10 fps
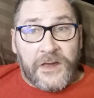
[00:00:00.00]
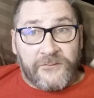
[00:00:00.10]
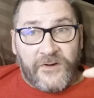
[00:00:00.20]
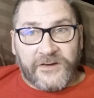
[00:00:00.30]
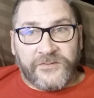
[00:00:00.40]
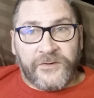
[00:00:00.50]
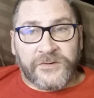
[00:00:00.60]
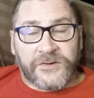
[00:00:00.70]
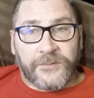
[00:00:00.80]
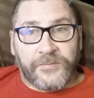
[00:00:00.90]
And vice
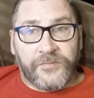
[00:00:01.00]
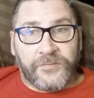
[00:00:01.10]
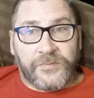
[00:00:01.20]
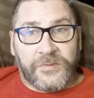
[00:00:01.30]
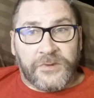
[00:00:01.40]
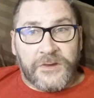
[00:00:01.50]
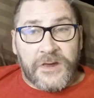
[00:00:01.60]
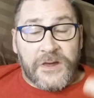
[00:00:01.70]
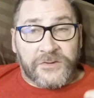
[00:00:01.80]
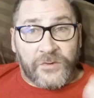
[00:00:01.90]
versa.
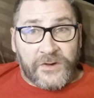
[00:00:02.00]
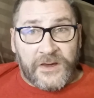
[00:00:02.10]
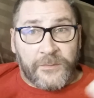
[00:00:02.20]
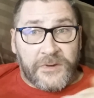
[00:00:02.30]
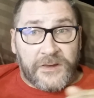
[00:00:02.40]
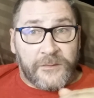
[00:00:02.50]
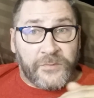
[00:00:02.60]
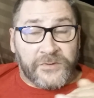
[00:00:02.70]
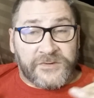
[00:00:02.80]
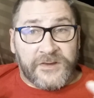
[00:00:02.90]
So it could be
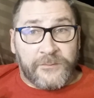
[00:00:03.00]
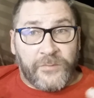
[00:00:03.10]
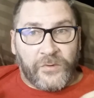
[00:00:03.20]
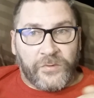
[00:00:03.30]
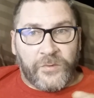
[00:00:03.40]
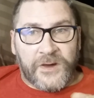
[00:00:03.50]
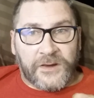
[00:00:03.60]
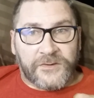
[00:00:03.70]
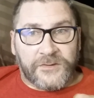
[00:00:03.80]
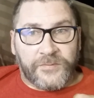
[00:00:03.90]
perceived both
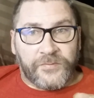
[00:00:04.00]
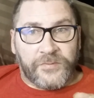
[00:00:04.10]
ways.